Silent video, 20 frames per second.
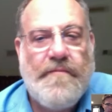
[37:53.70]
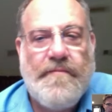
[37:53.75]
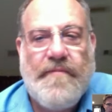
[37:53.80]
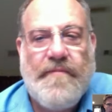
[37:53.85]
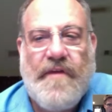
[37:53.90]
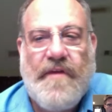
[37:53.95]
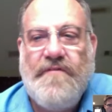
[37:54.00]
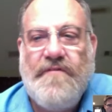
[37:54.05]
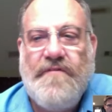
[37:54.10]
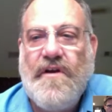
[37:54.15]

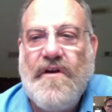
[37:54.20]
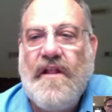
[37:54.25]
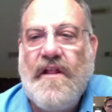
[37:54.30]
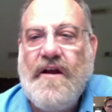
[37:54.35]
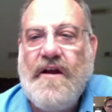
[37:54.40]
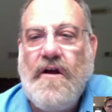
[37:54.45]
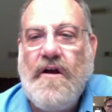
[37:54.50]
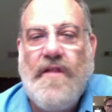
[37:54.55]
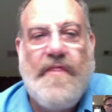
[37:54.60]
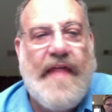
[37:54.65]
If you
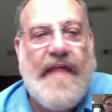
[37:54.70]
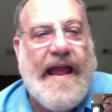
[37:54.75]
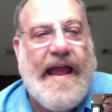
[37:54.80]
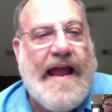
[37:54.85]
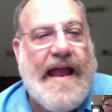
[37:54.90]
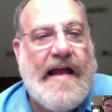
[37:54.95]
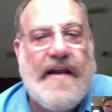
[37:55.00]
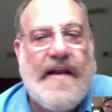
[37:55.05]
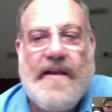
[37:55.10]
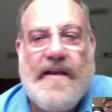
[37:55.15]
click on
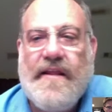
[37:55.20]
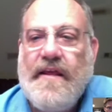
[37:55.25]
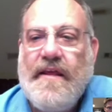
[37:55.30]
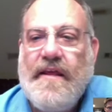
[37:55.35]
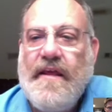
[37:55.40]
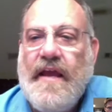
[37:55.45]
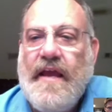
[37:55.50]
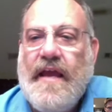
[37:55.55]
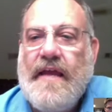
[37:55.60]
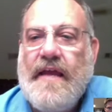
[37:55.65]
that,
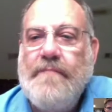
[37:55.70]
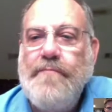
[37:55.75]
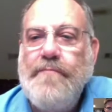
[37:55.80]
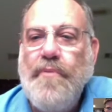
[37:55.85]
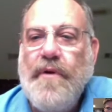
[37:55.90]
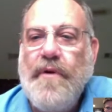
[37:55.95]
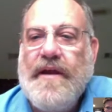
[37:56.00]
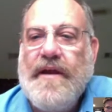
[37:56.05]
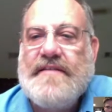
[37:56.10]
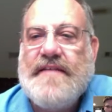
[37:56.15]
it
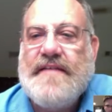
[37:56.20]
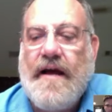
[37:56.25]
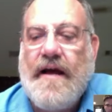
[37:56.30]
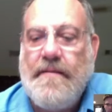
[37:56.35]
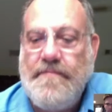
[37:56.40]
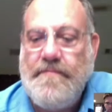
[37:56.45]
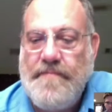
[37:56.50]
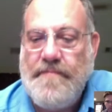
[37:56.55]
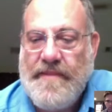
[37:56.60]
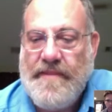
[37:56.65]
brings
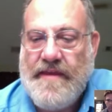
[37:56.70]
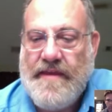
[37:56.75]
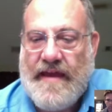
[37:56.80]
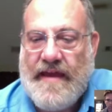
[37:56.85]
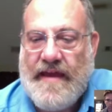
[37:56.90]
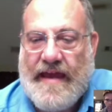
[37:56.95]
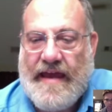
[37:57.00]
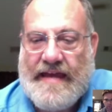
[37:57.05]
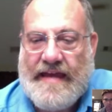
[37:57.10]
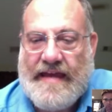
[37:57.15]
up
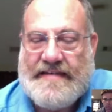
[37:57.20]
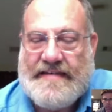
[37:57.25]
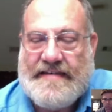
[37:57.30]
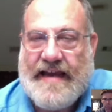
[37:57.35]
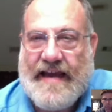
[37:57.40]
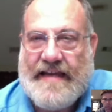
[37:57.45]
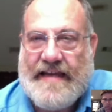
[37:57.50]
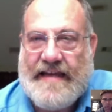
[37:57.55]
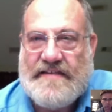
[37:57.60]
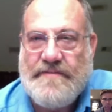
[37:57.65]
a
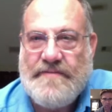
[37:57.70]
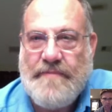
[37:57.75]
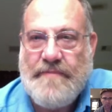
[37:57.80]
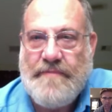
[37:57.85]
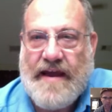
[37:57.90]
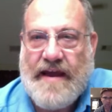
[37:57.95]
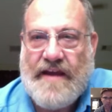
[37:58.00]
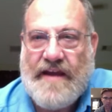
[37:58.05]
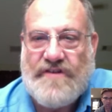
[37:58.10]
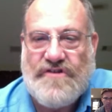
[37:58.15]
text
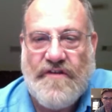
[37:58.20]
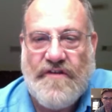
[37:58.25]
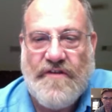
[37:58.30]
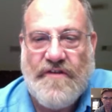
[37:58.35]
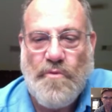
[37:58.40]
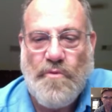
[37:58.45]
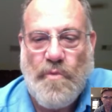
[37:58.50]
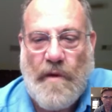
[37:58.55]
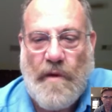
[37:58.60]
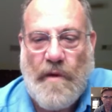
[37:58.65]
page on the
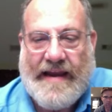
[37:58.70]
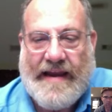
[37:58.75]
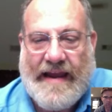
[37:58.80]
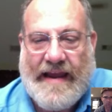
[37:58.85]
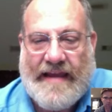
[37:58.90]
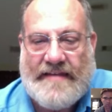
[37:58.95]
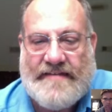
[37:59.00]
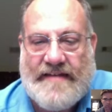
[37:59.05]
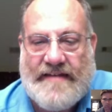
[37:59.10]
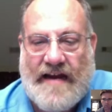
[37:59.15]

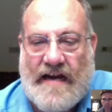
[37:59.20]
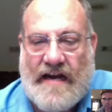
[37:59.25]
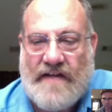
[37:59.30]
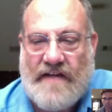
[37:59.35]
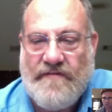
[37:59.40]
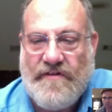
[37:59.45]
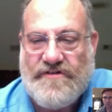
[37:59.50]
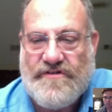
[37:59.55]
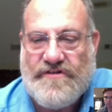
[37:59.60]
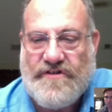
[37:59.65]
right-hand side of
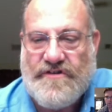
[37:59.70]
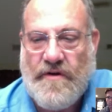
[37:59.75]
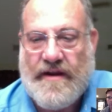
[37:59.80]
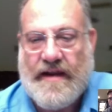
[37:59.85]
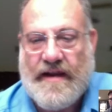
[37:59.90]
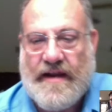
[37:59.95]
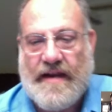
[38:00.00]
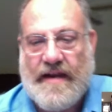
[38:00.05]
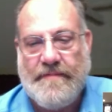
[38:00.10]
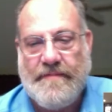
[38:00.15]
your
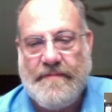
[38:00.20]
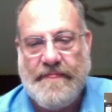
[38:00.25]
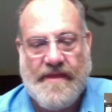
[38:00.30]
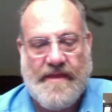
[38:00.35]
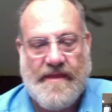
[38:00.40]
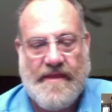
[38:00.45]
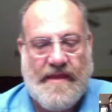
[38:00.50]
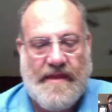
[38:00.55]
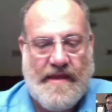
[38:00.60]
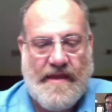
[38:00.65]
screen.
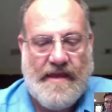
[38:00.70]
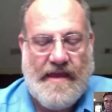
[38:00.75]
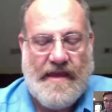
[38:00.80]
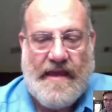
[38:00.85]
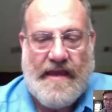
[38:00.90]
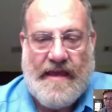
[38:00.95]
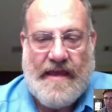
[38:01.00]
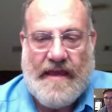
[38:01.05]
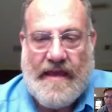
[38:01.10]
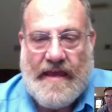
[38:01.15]

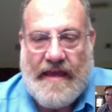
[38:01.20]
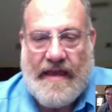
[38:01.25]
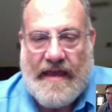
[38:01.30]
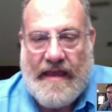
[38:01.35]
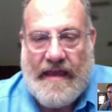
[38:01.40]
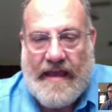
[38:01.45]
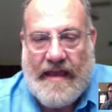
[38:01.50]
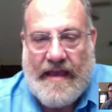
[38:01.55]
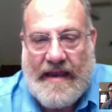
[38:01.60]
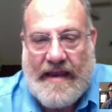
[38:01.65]

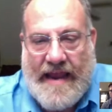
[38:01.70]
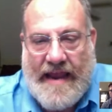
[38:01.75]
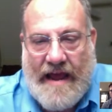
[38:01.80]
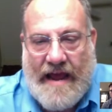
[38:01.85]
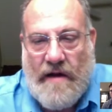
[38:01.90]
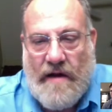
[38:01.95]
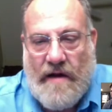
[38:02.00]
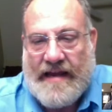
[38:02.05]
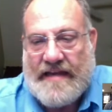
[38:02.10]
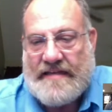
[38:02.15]
And now
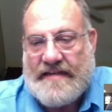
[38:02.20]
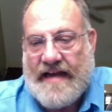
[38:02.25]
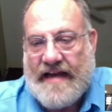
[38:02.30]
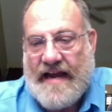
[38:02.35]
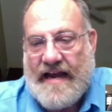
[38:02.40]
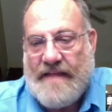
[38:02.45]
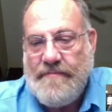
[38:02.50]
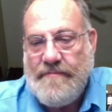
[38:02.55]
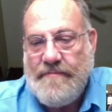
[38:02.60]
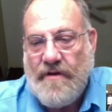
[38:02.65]
I can
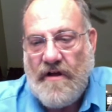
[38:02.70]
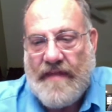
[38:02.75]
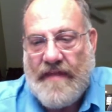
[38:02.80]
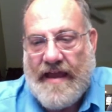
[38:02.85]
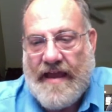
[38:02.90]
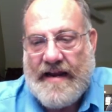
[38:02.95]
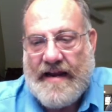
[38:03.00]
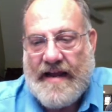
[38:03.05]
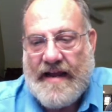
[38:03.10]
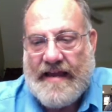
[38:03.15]
type on
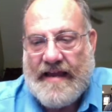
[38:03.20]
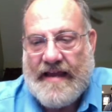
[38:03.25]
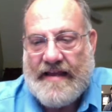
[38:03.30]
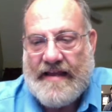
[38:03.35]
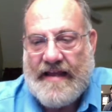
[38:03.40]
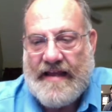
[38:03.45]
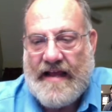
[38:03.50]
that, and